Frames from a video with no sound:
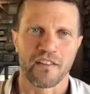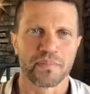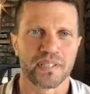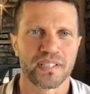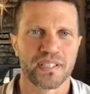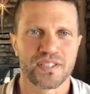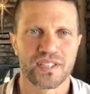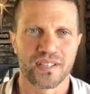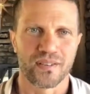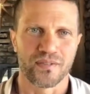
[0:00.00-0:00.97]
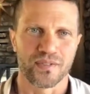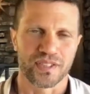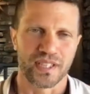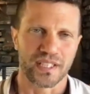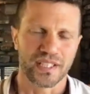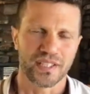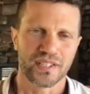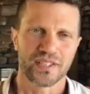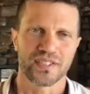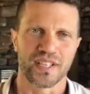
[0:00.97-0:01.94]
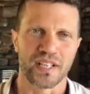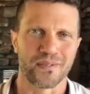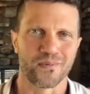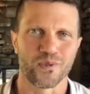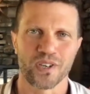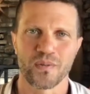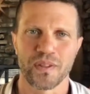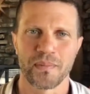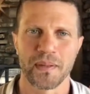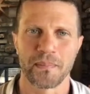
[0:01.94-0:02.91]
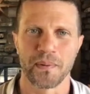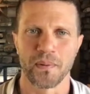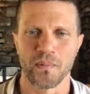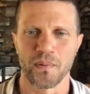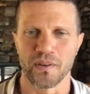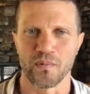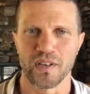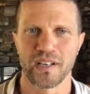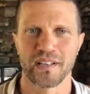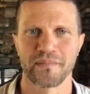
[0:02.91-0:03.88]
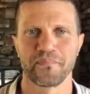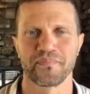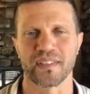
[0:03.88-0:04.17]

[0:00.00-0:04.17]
I've been teaching over 10 years and work with people one-on-one